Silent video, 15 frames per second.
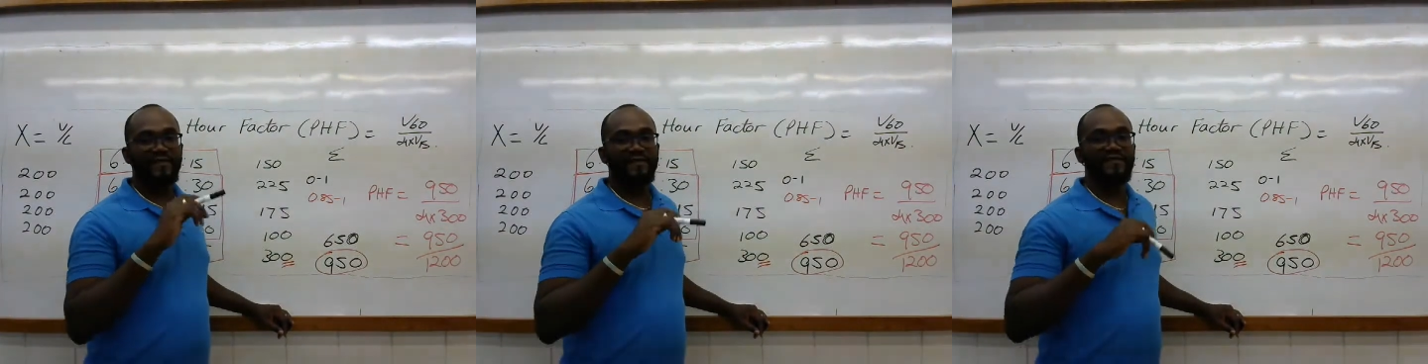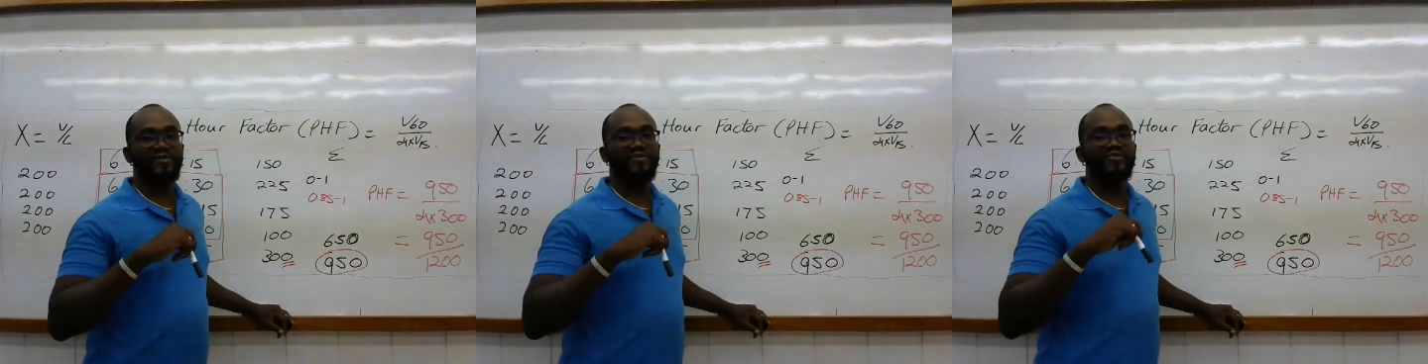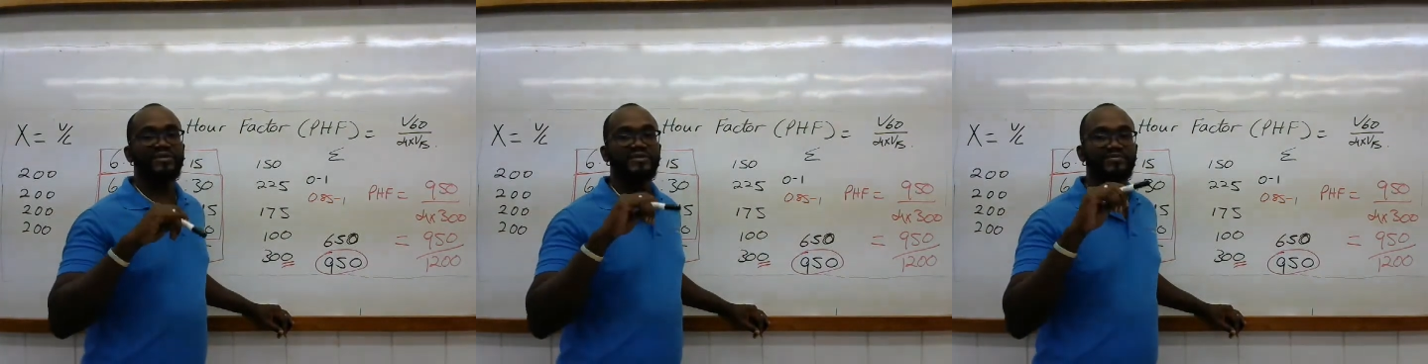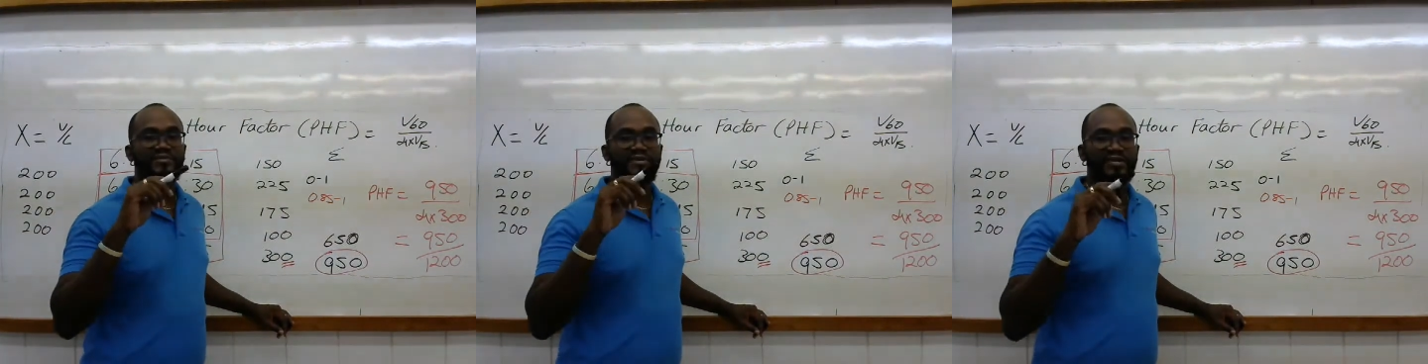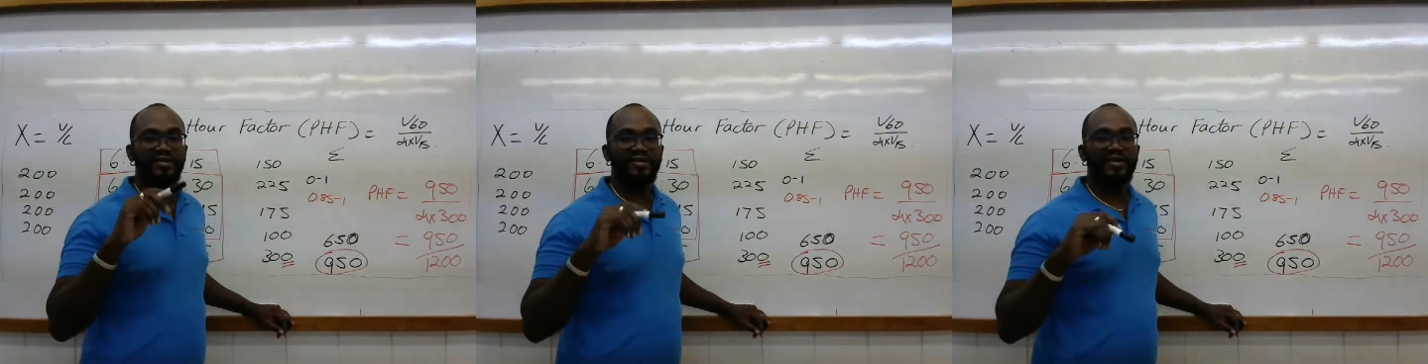flow was
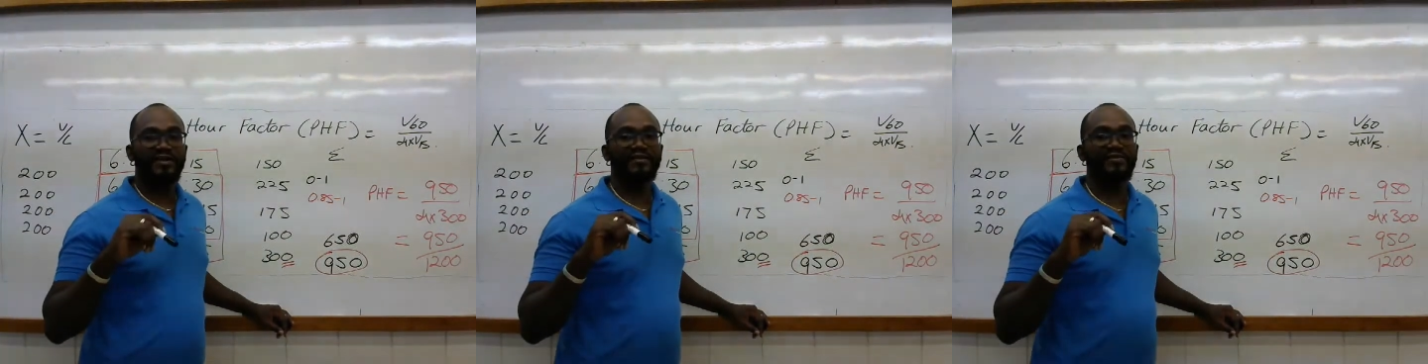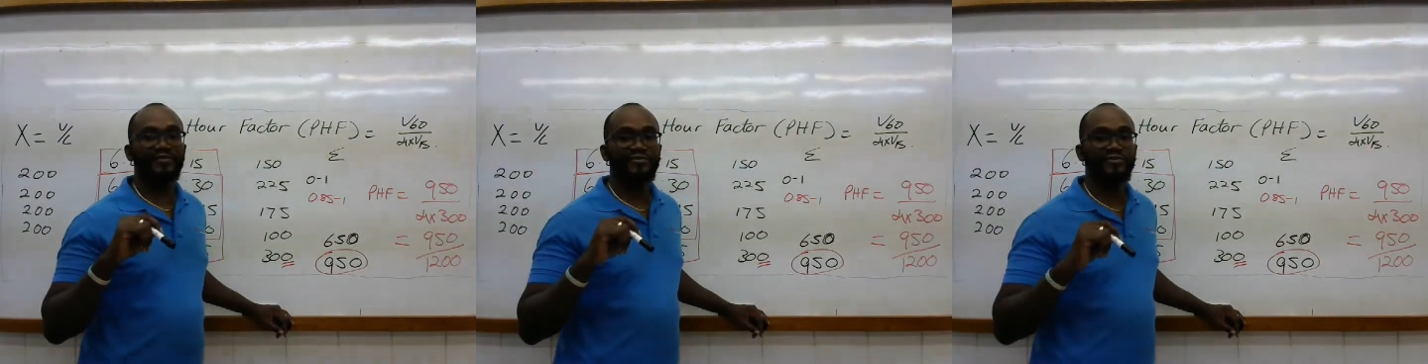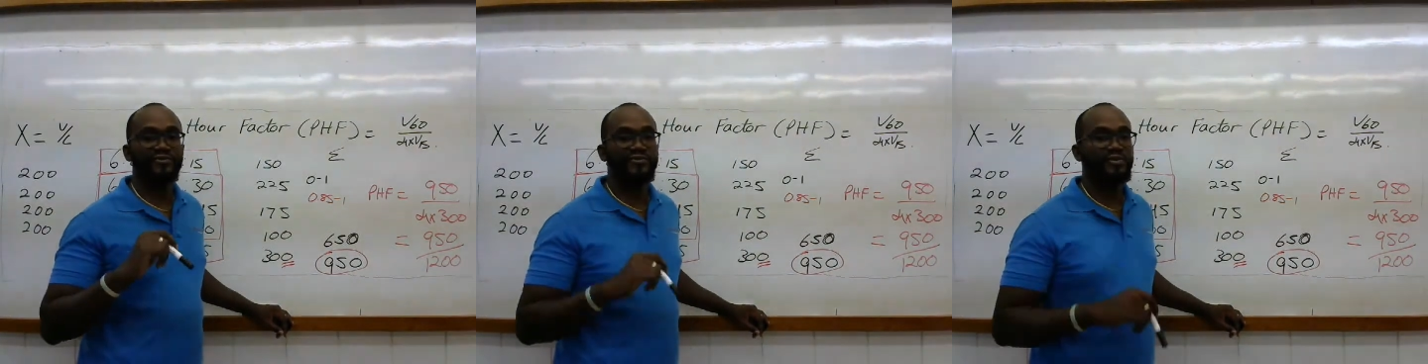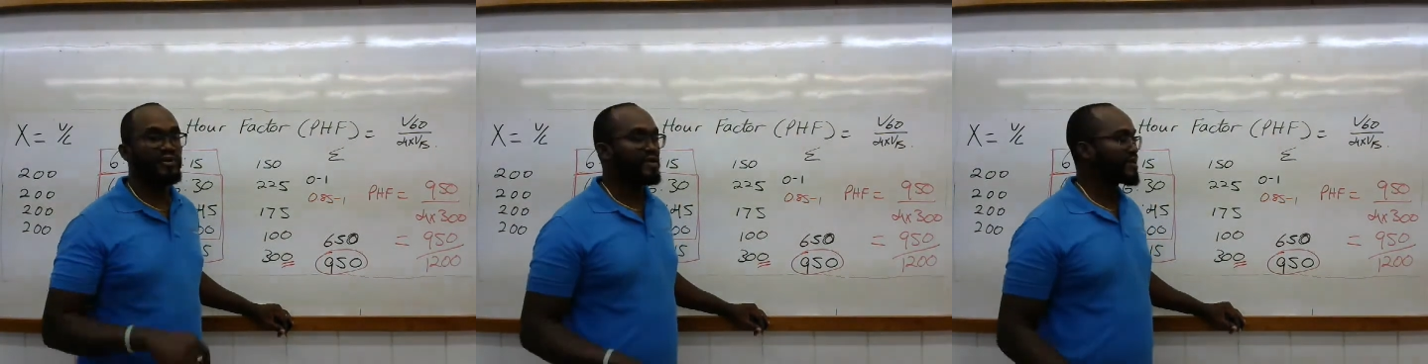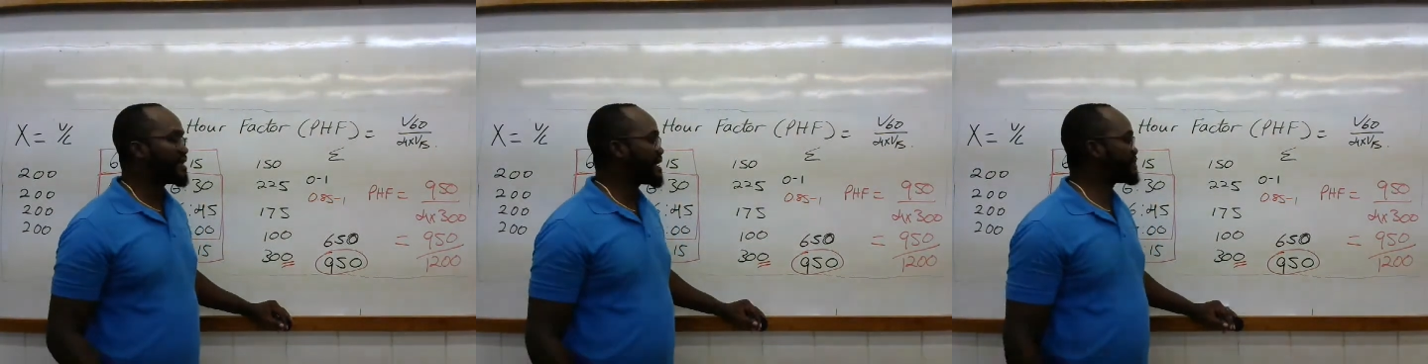proceeding through
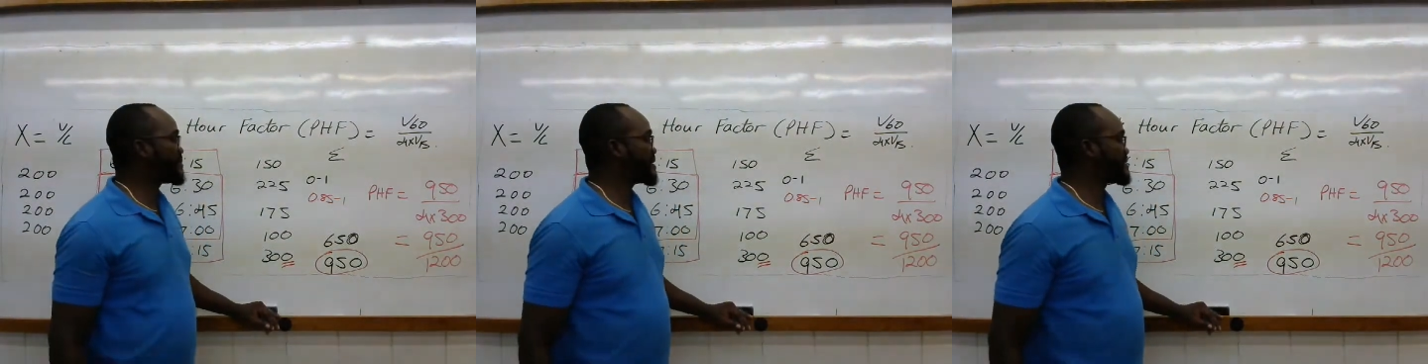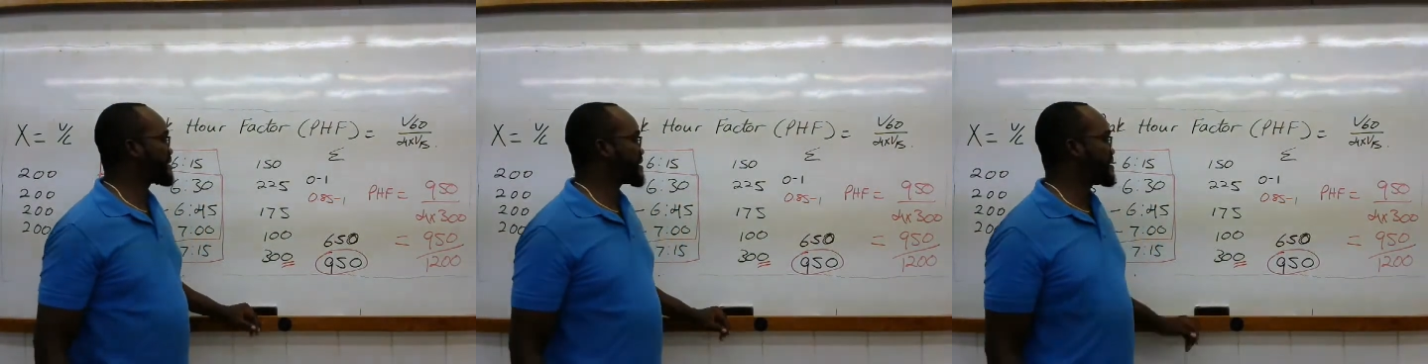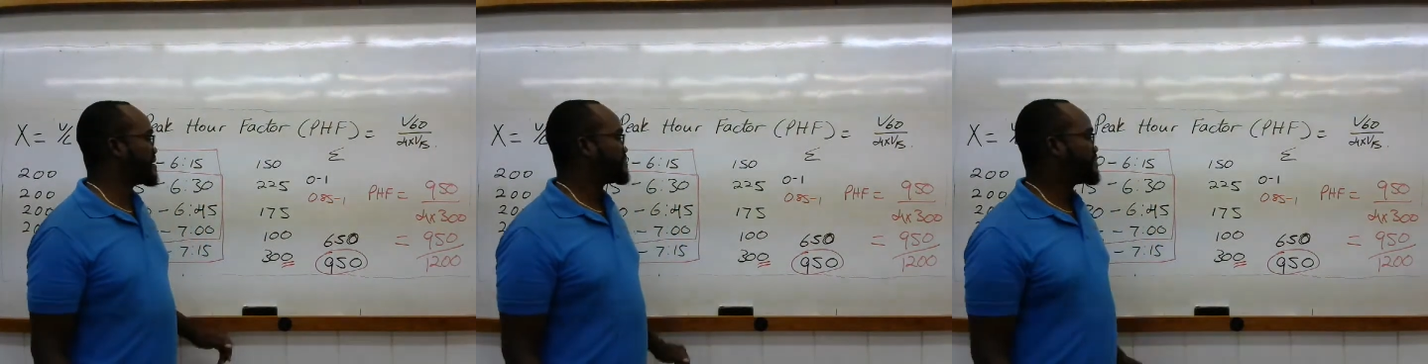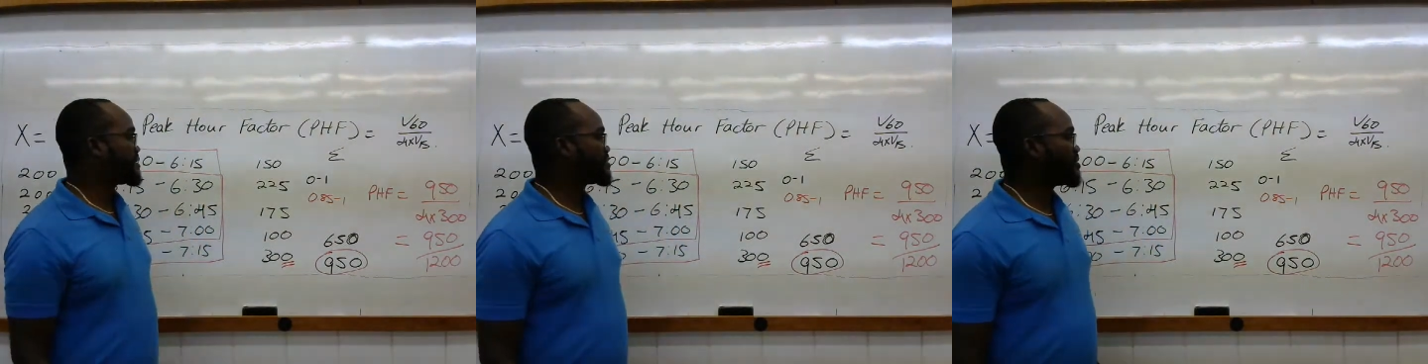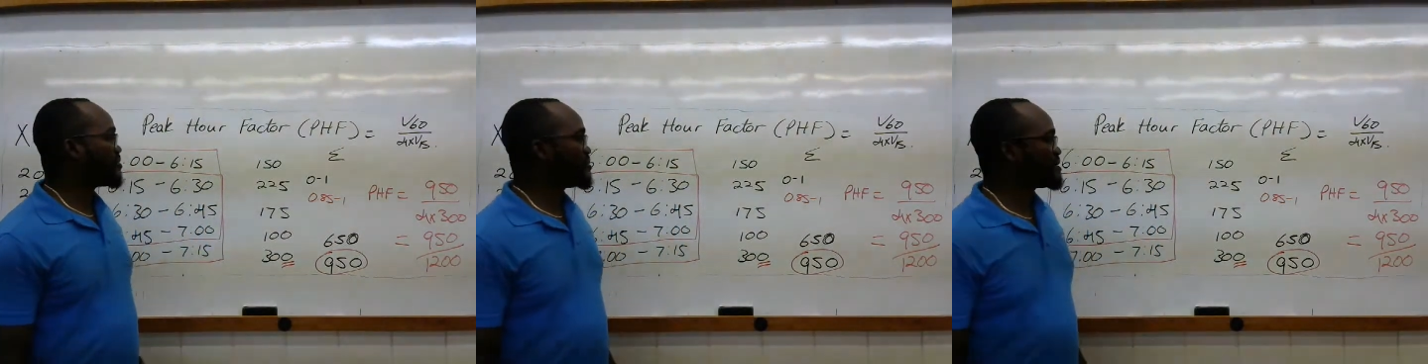that particular peak
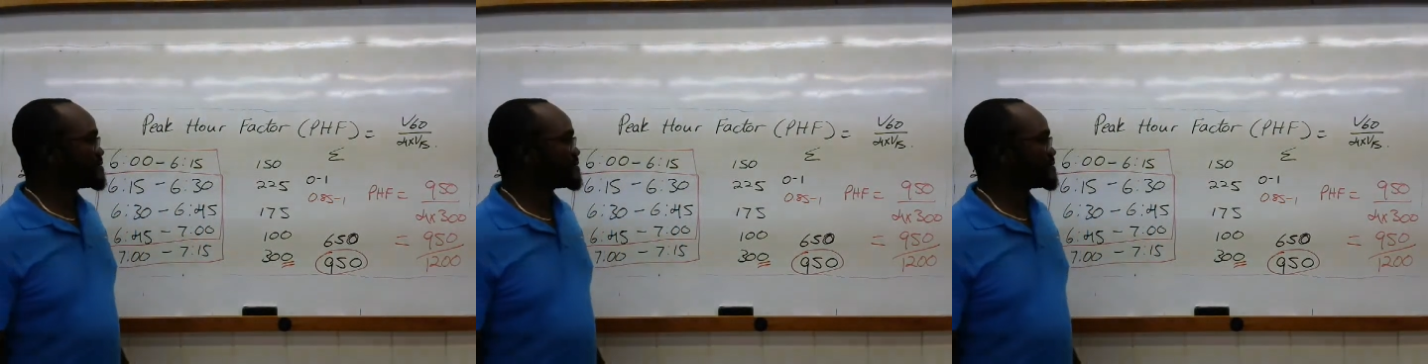hour.